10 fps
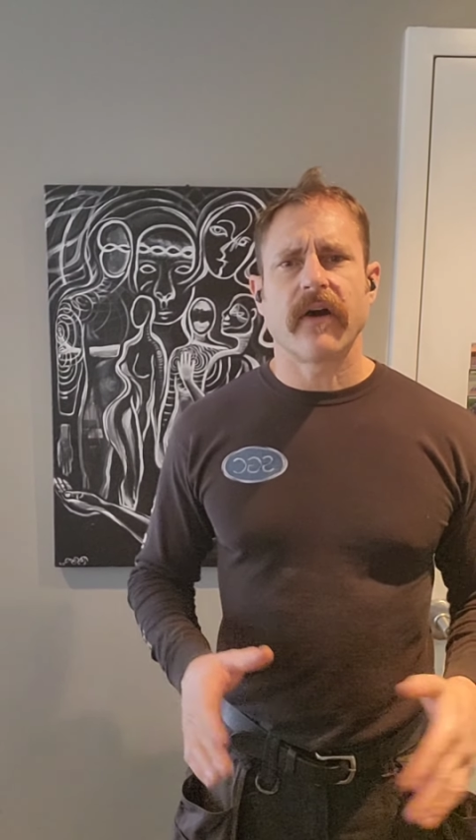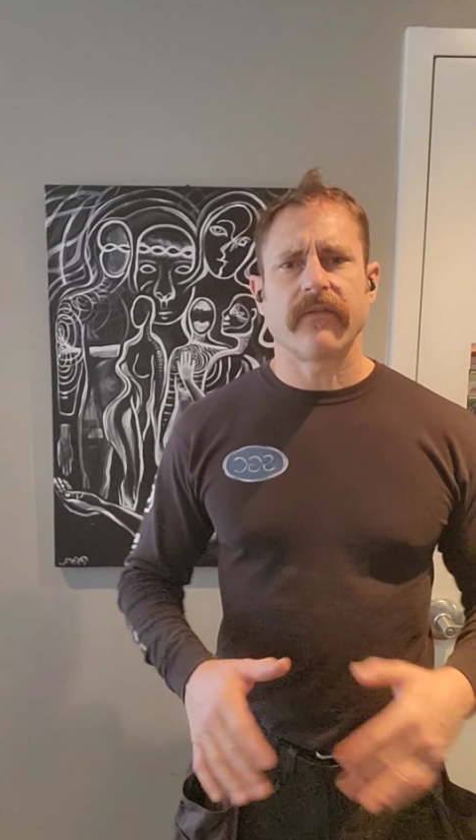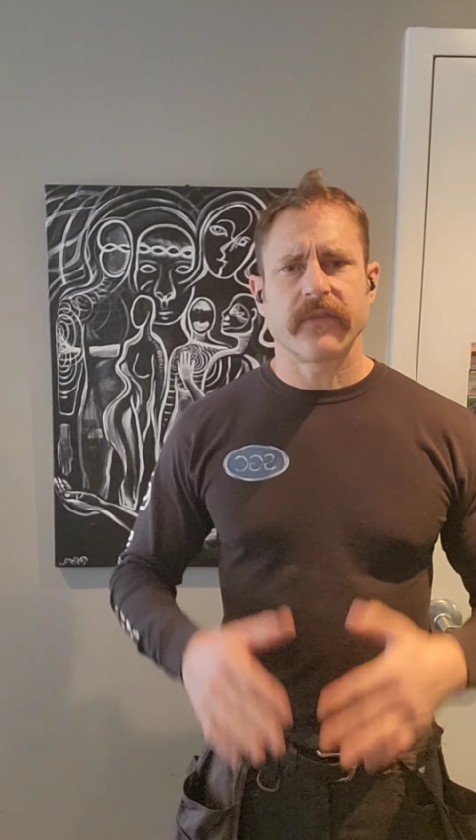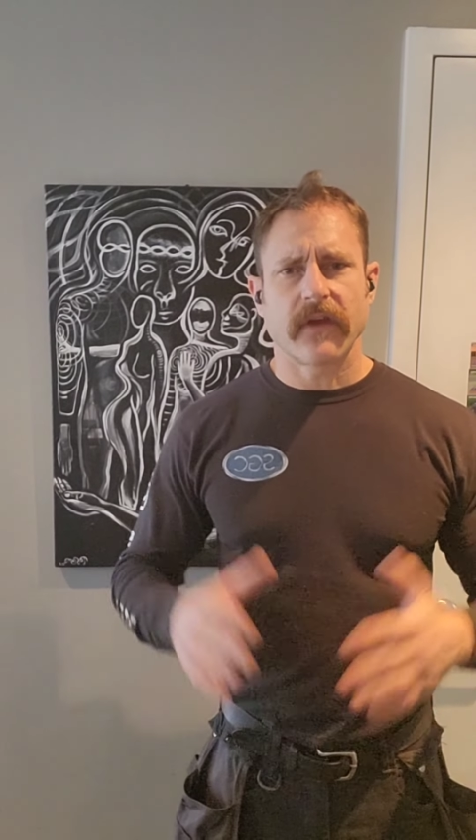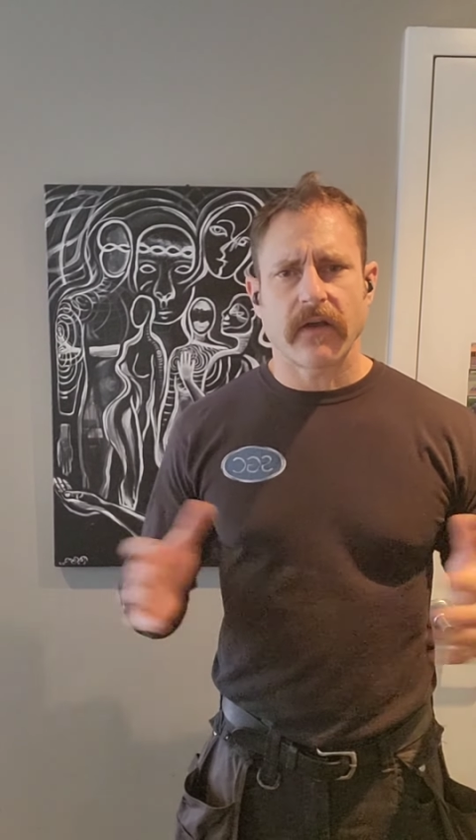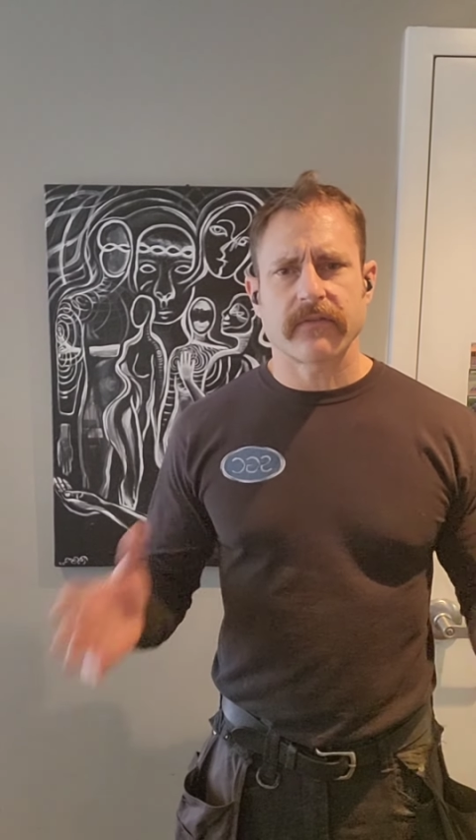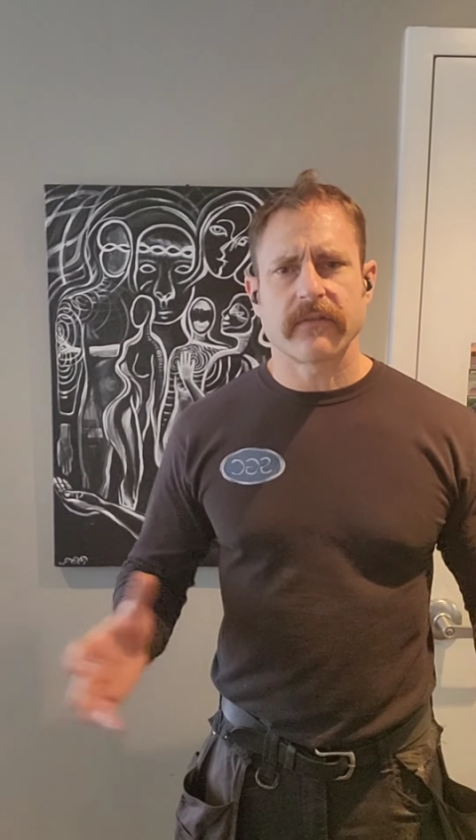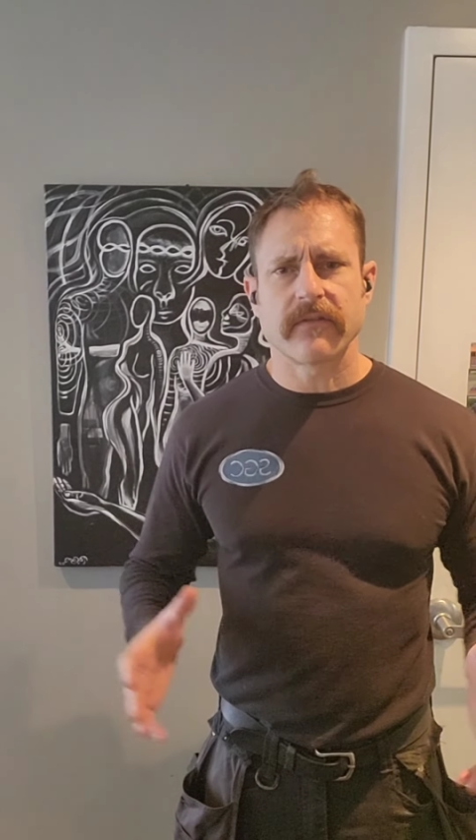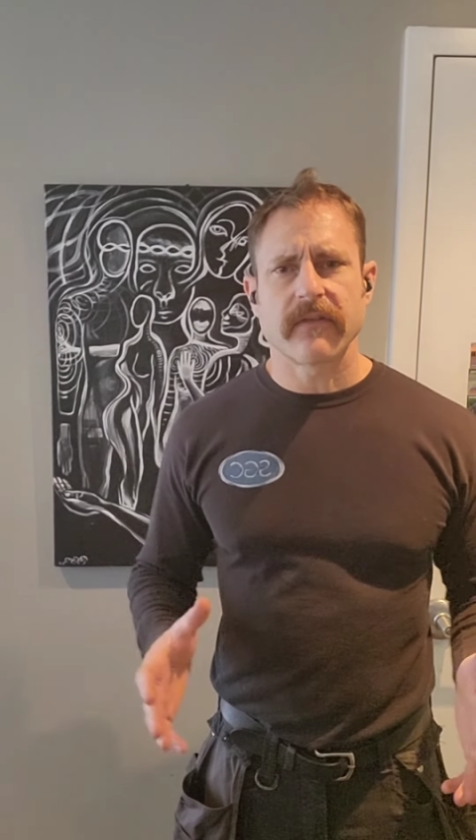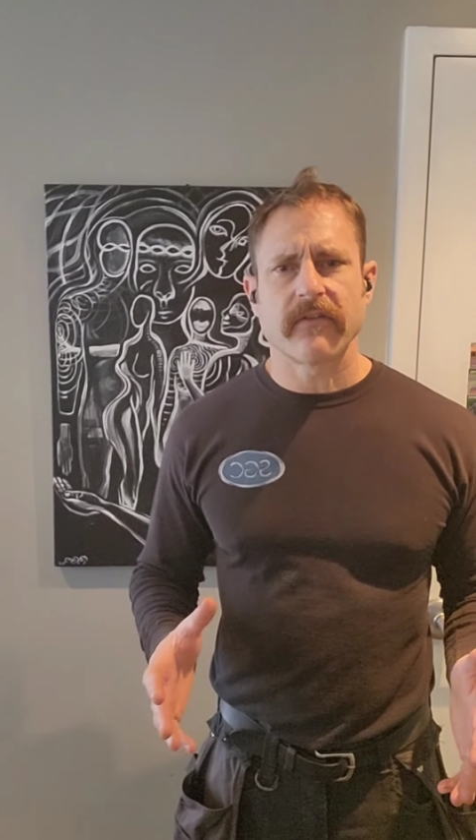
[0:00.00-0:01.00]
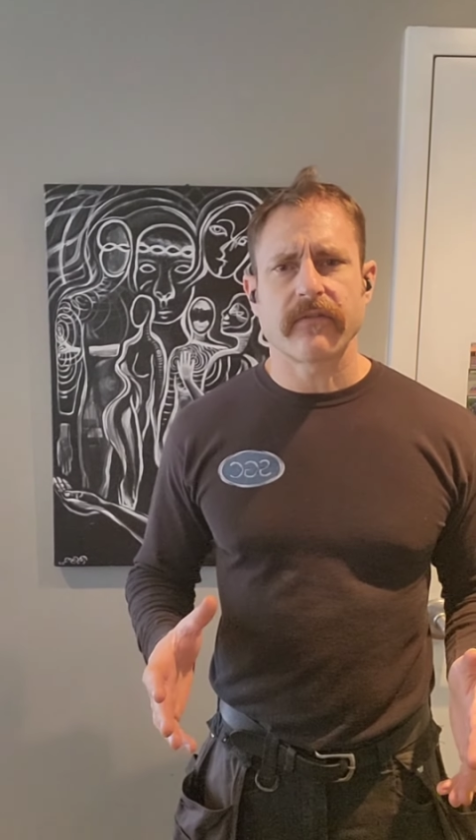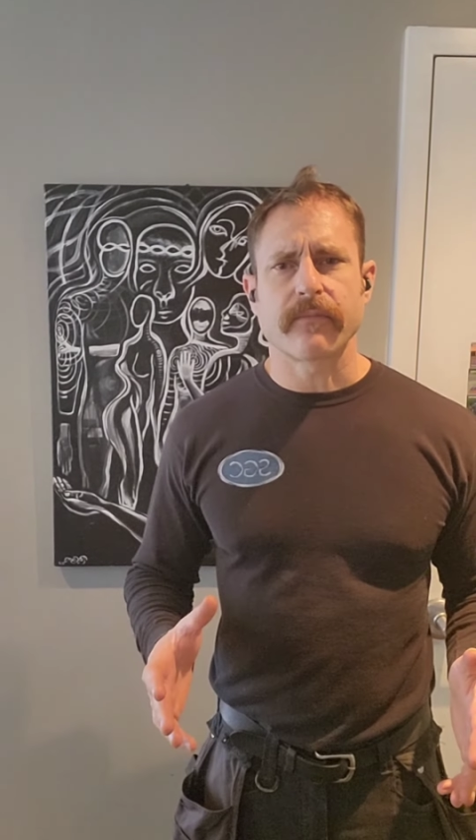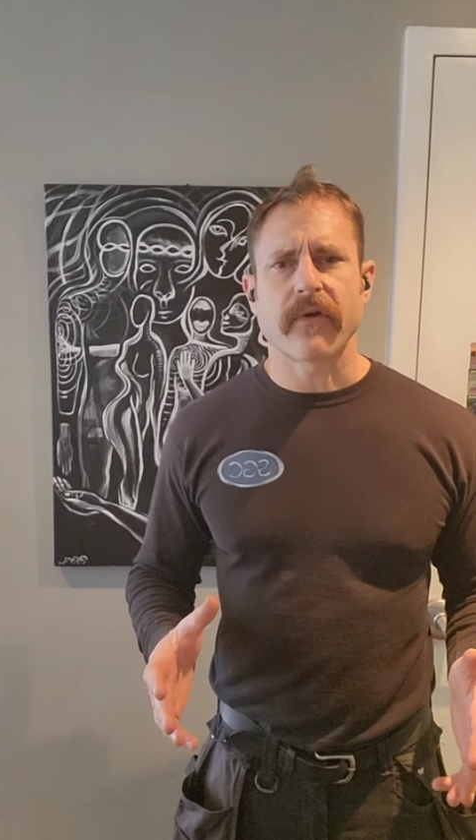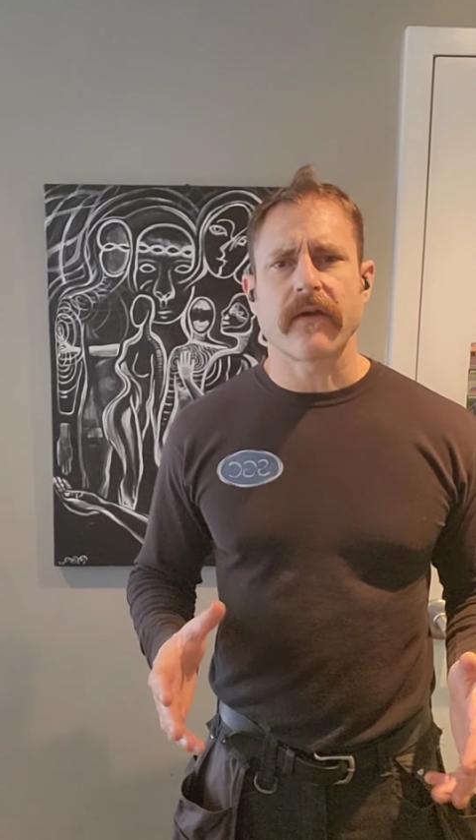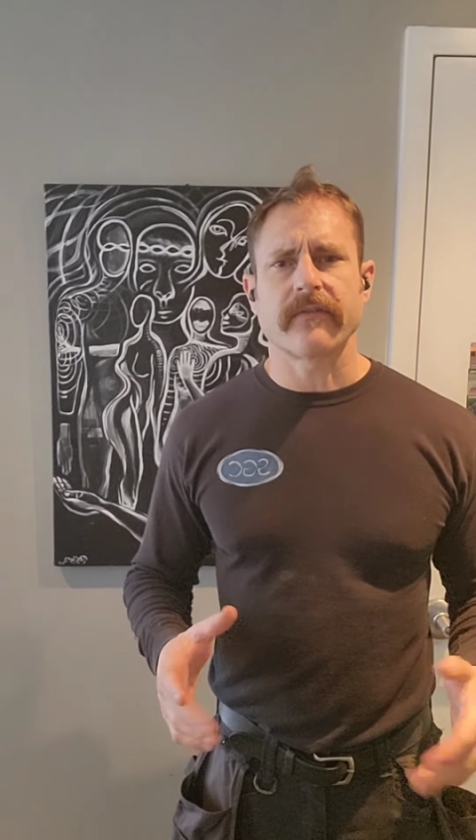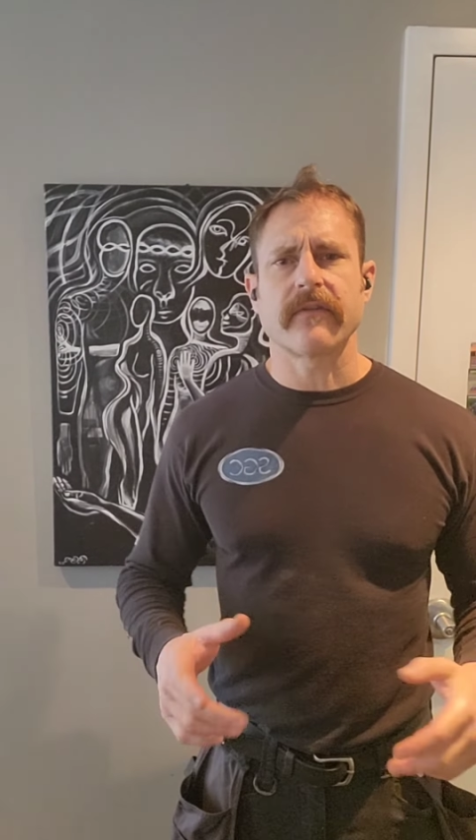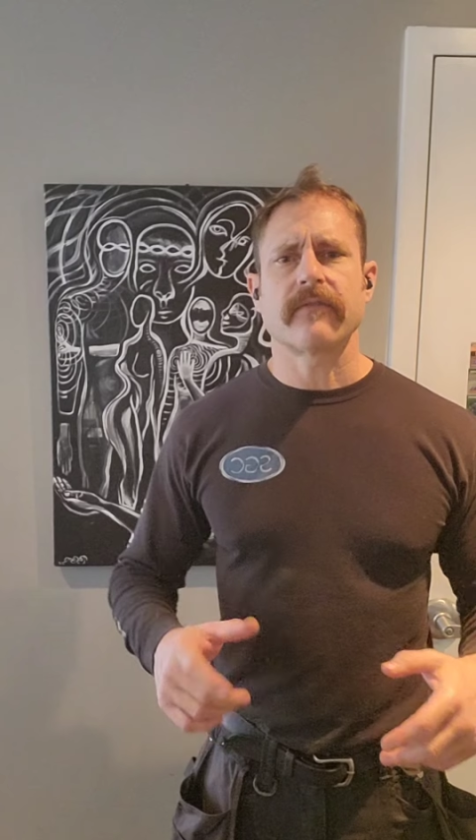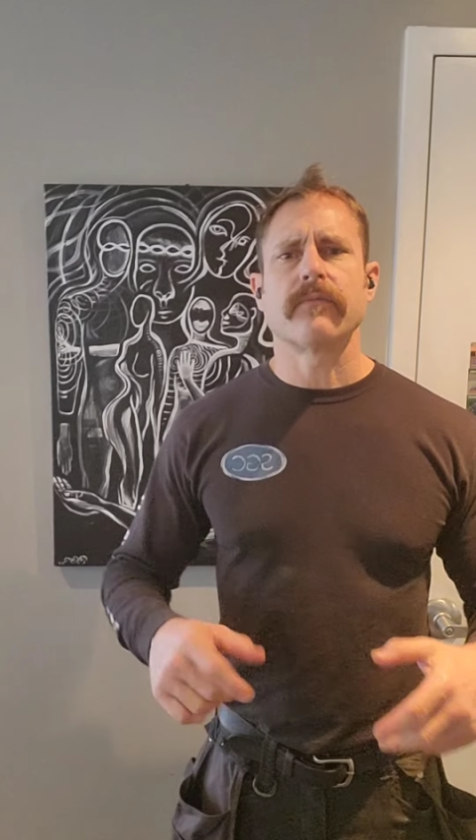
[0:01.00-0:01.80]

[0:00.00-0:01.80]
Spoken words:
off the oxidization process,